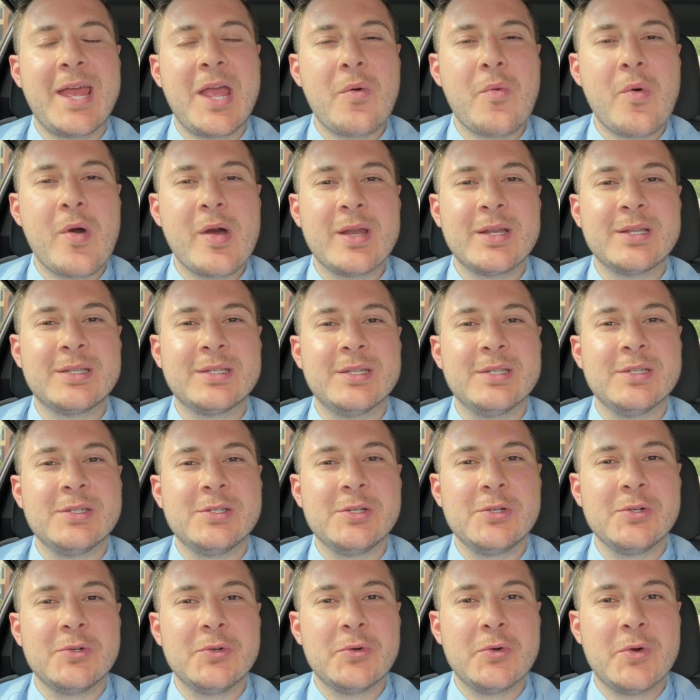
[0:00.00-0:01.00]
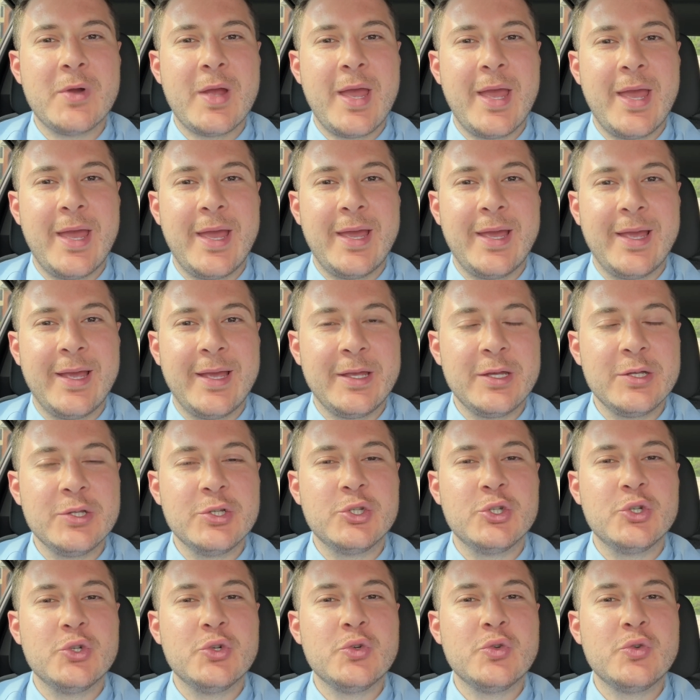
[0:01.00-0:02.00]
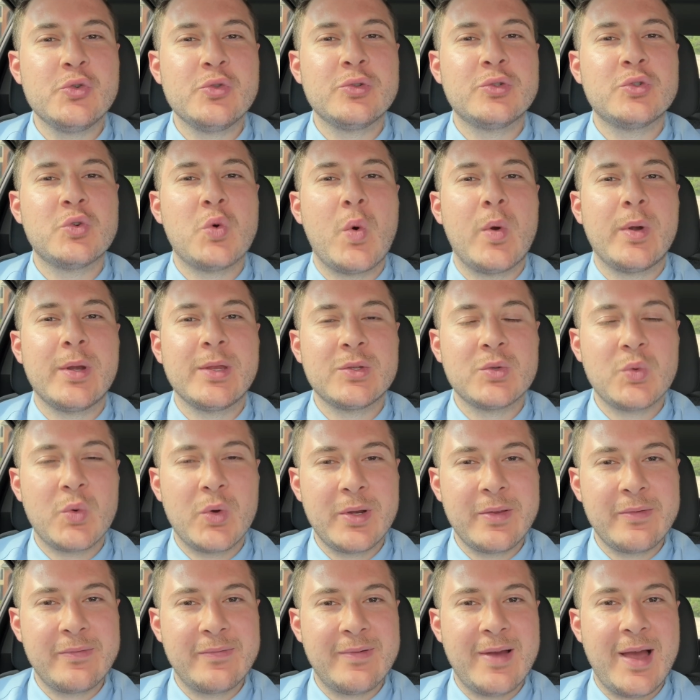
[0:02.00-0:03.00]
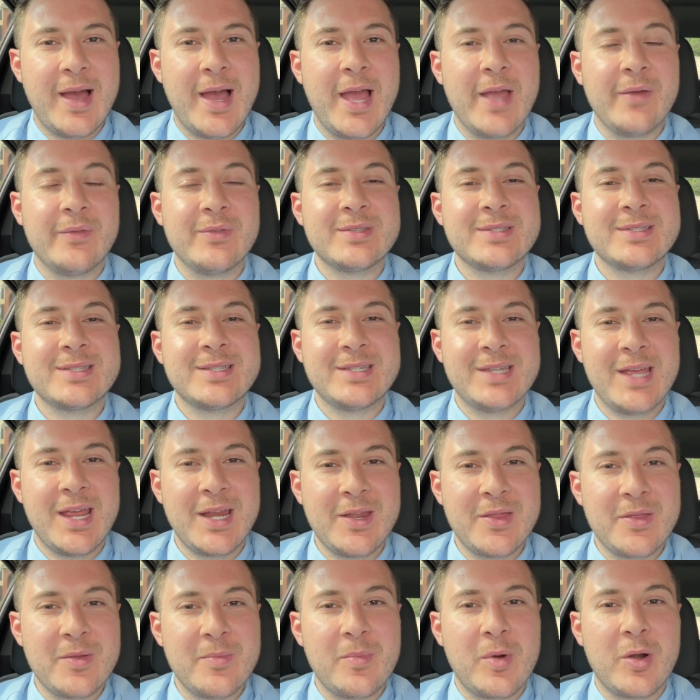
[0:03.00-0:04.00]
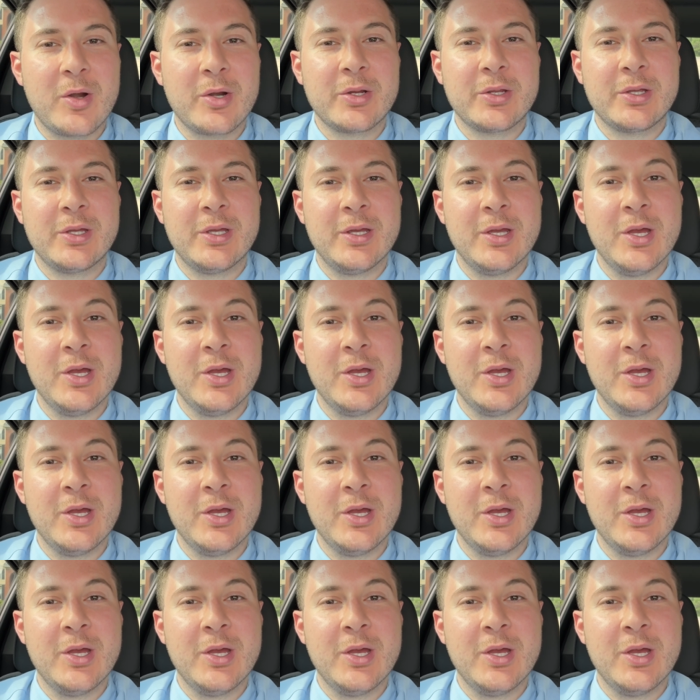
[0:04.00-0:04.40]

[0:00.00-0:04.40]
I wanted to do a June 2025 state of the market,